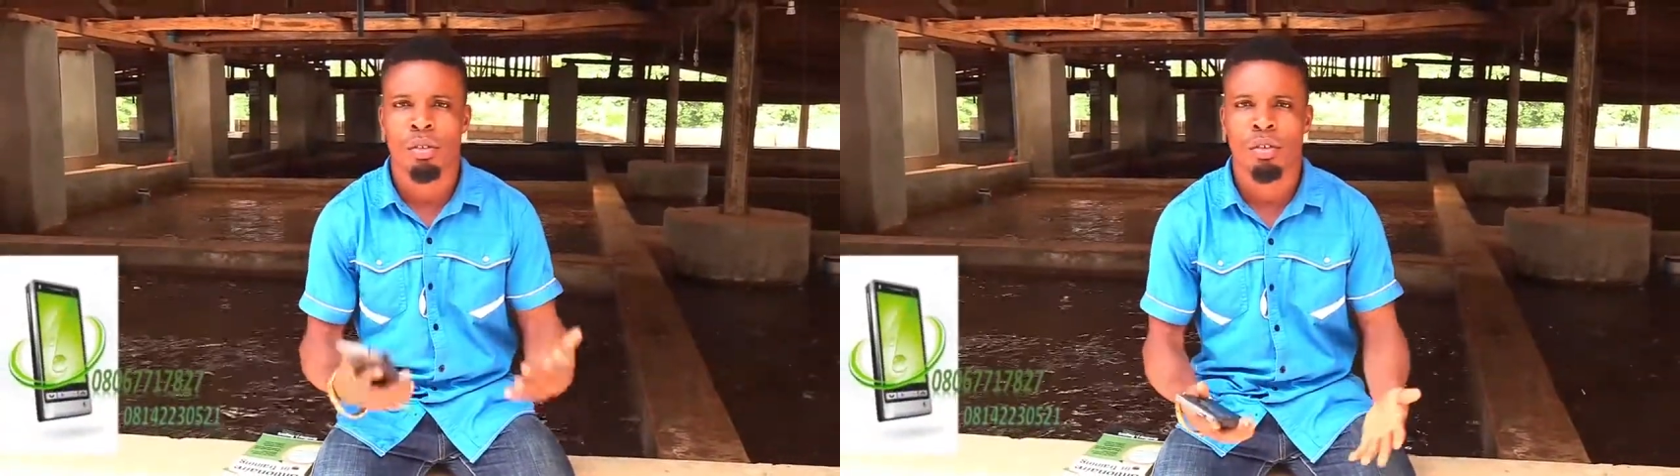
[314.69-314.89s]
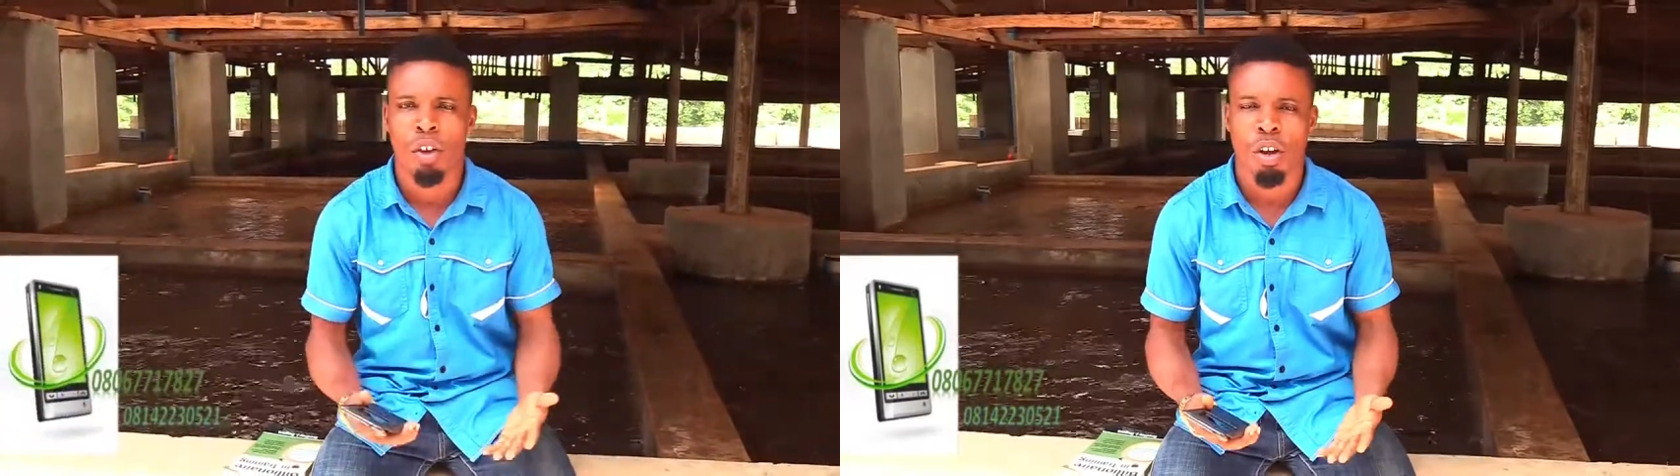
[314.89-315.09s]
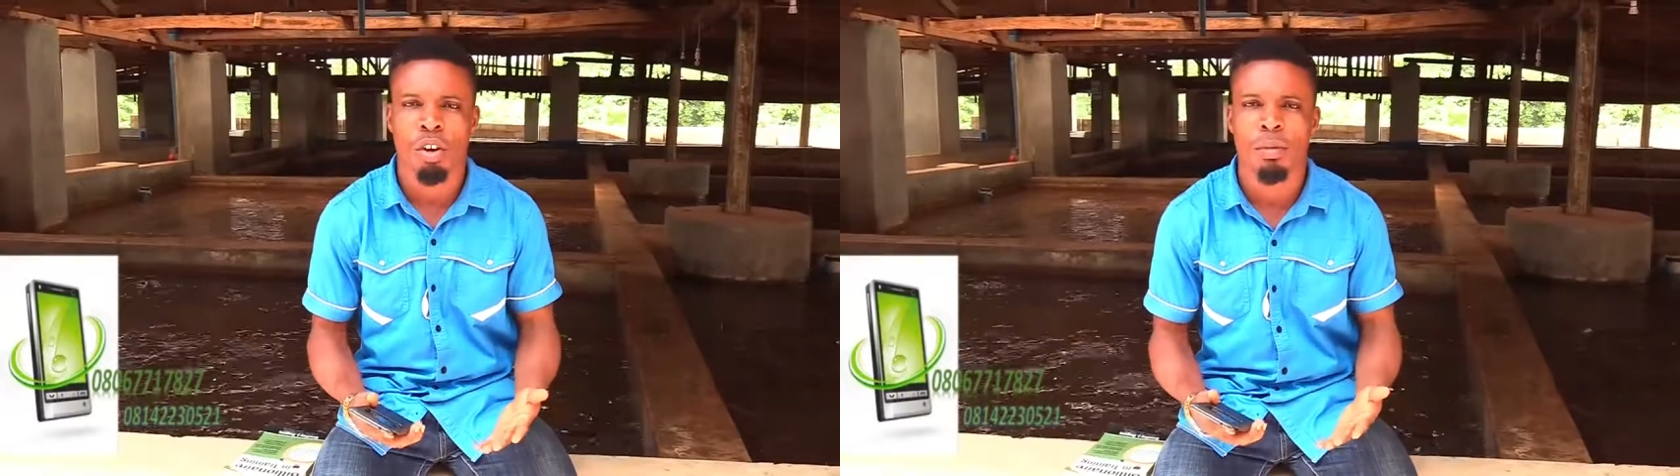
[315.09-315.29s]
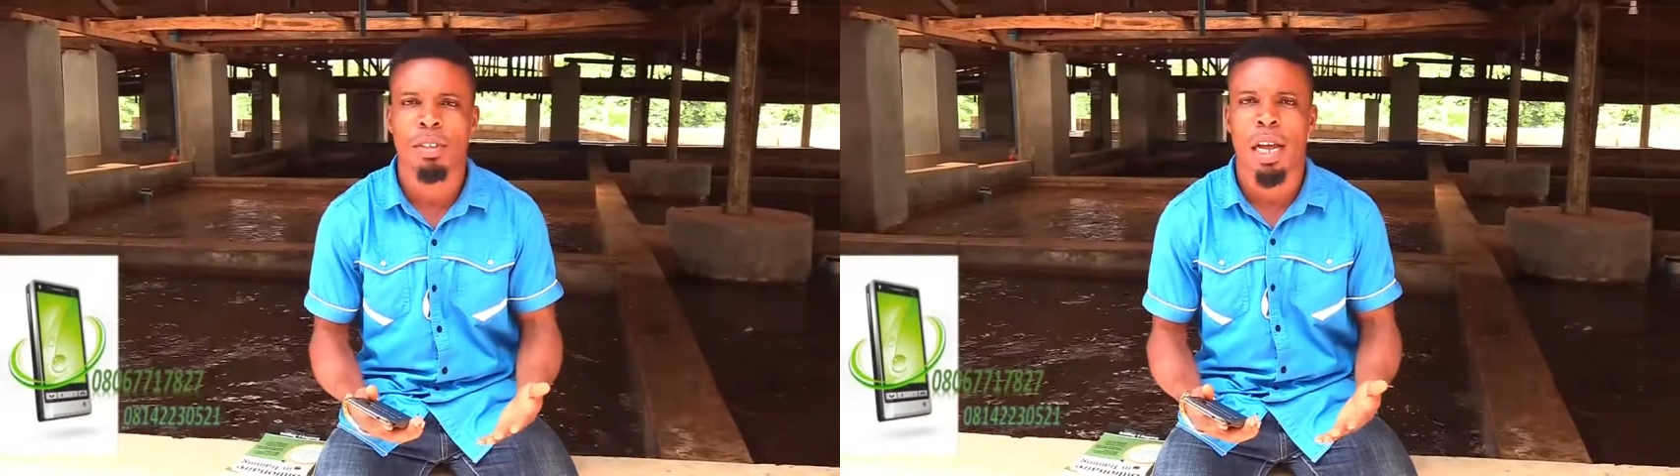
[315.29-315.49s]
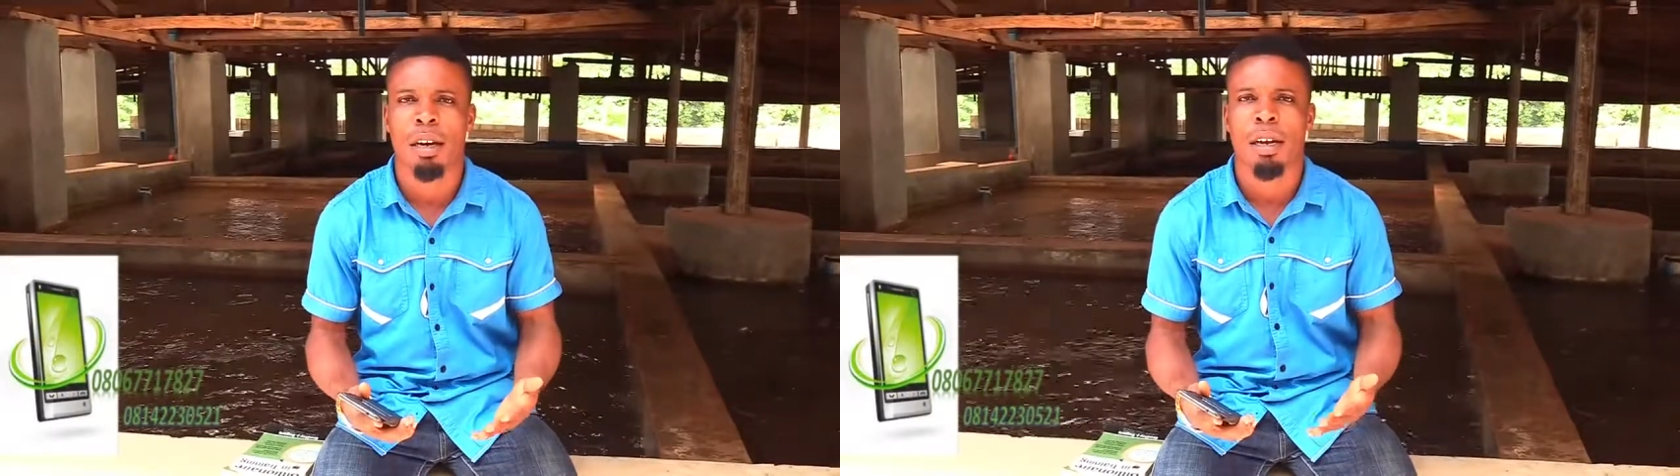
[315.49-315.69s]
to your
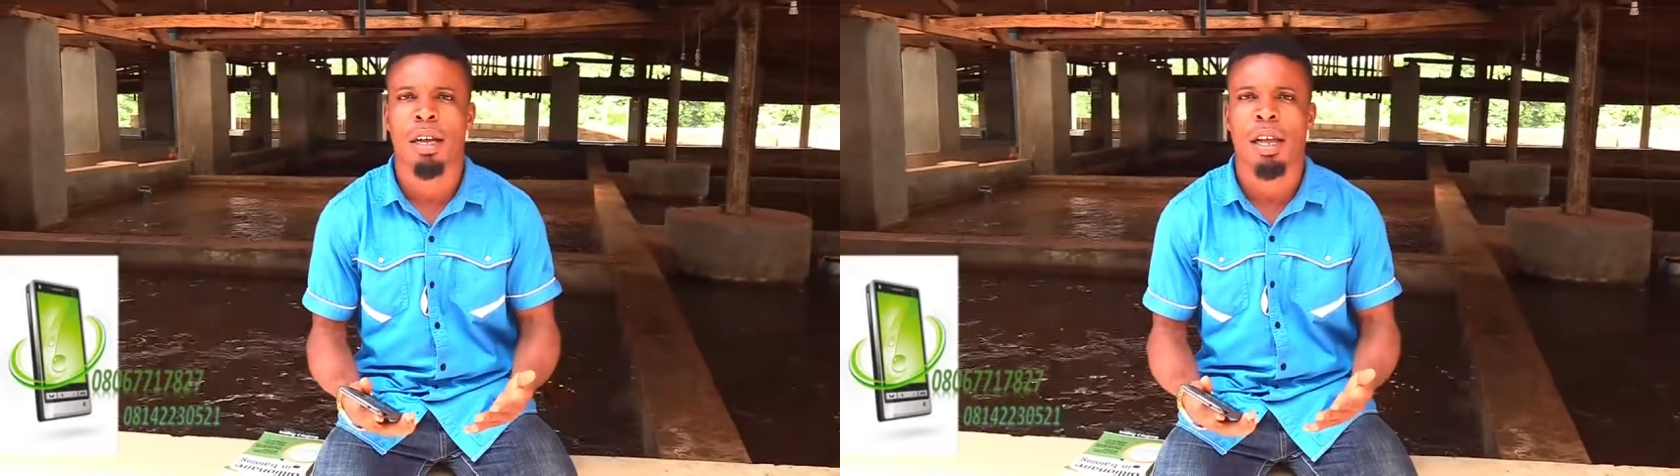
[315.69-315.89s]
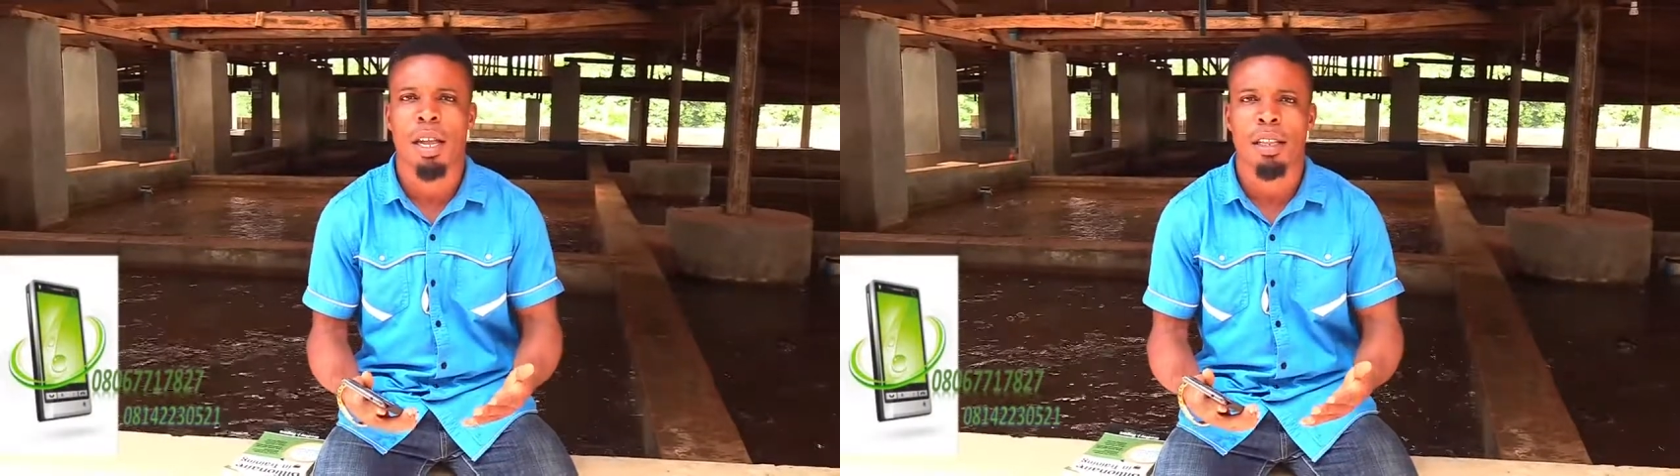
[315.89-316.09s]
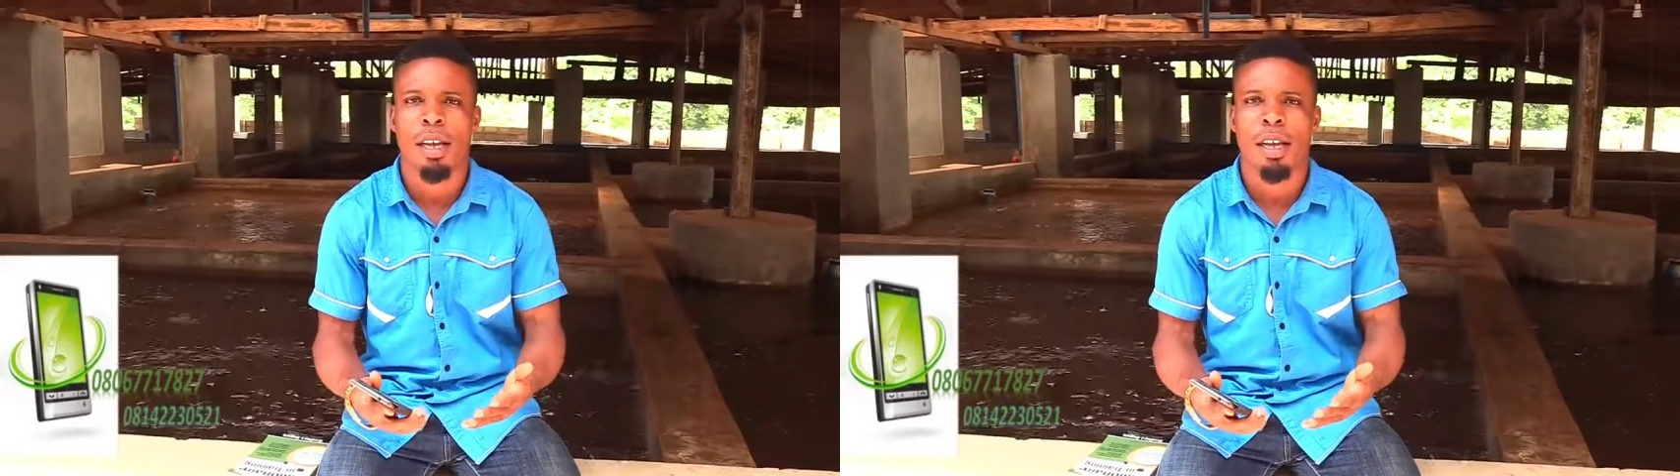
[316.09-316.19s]
hometown and